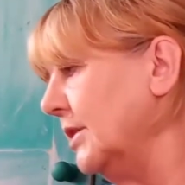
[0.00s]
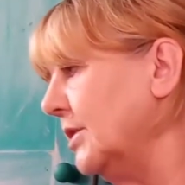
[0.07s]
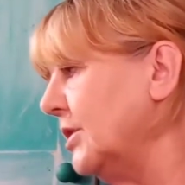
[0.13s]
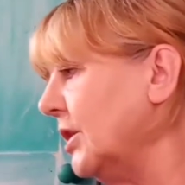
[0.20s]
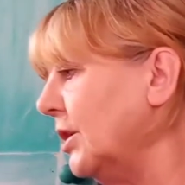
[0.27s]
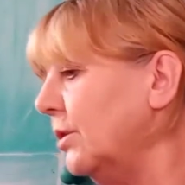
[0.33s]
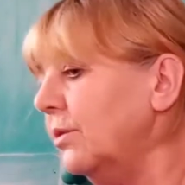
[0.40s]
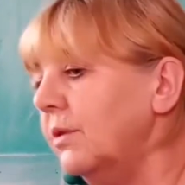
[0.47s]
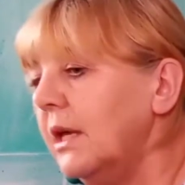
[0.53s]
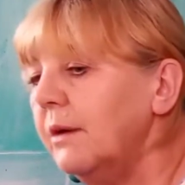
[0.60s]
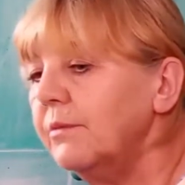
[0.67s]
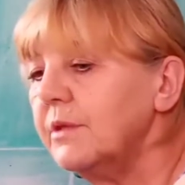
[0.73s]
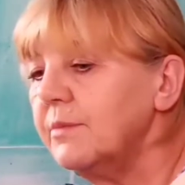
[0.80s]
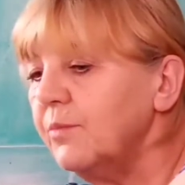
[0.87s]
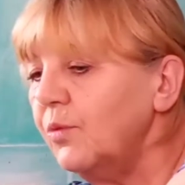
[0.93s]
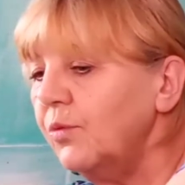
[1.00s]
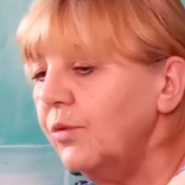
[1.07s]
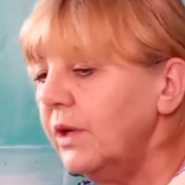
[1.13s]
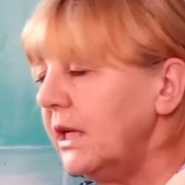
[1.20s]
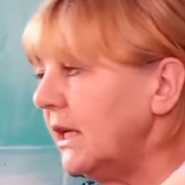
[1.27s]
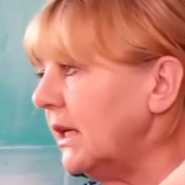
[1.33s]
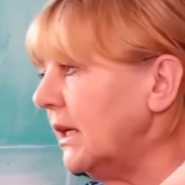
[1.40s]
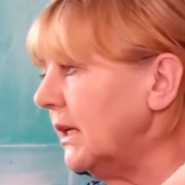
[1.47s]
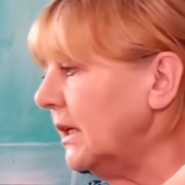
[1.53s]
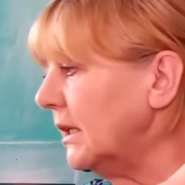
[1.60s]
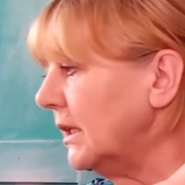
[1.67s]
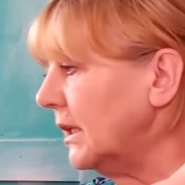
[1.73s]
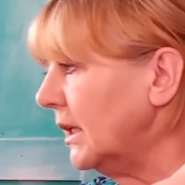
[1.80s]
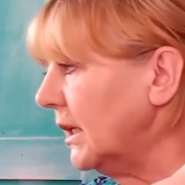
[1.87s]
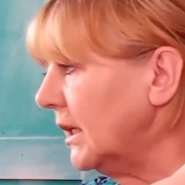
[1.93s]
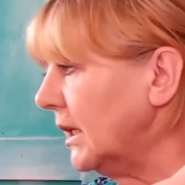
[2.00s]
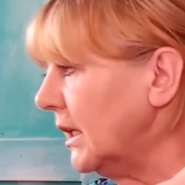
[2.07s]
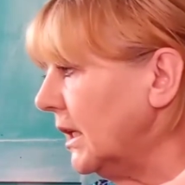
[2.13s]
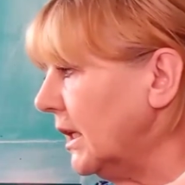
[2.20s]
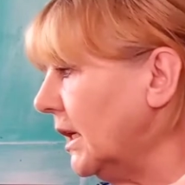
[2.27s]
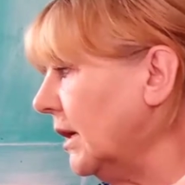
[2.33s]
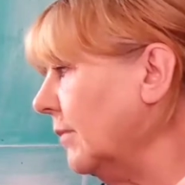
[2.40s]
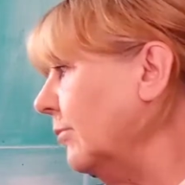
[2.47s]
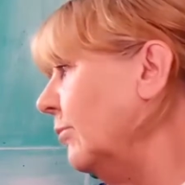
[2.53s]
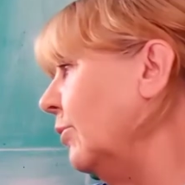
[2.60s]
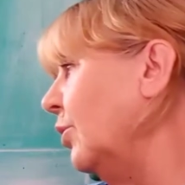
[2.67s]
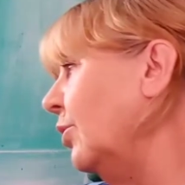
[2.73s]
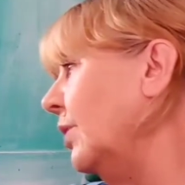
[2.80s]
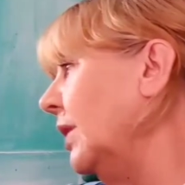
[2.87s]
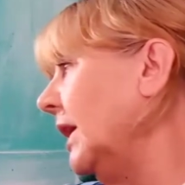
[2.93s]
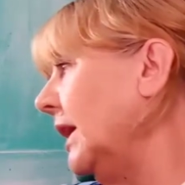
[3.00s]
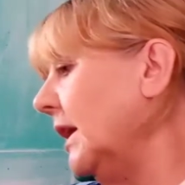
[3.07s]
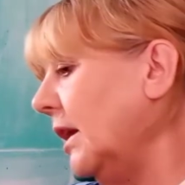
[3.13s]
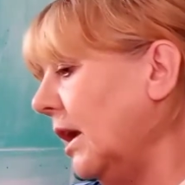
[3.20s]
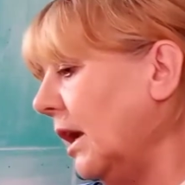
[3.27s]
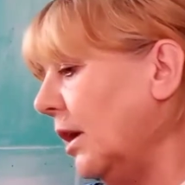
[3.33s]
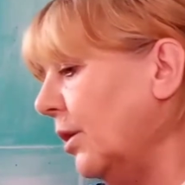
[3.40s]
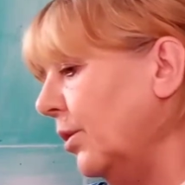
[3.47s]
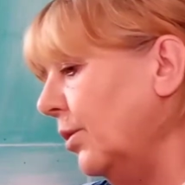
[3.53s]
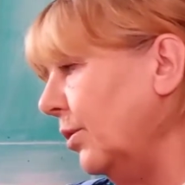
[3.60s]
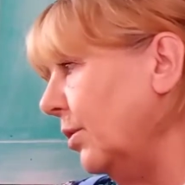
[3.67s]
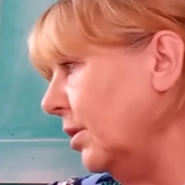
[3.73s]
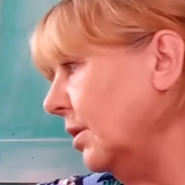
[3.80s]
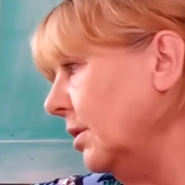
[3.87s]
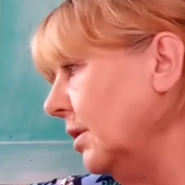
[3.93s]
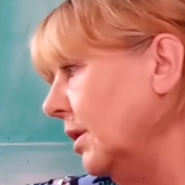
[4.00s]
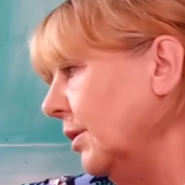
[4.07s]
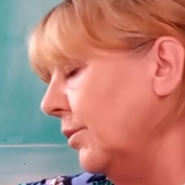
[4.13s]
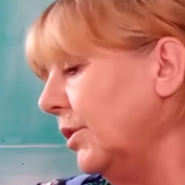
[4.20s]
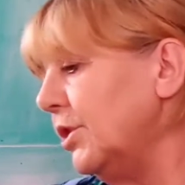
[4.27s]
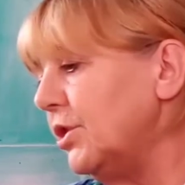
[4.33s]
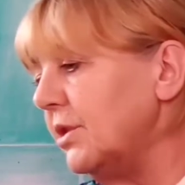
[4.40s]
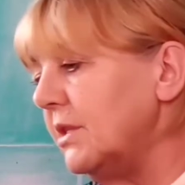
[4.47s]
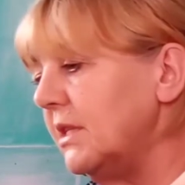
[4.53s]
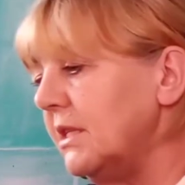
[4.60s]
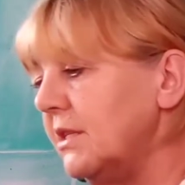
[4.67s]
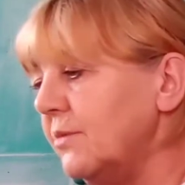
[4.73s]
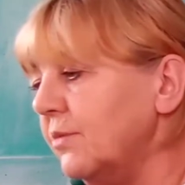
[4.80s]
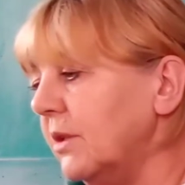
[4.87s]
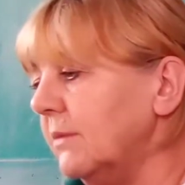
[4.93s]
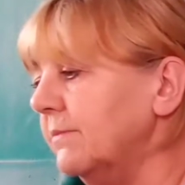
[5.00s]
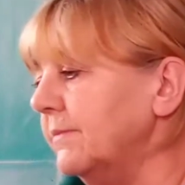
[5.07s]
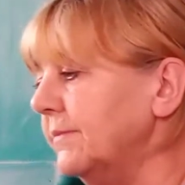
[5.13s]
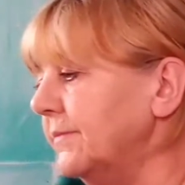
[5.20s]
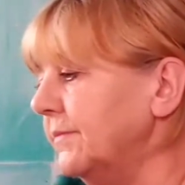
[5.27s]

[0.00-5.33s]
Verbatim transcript: So that was morning, morning glow, which is this one.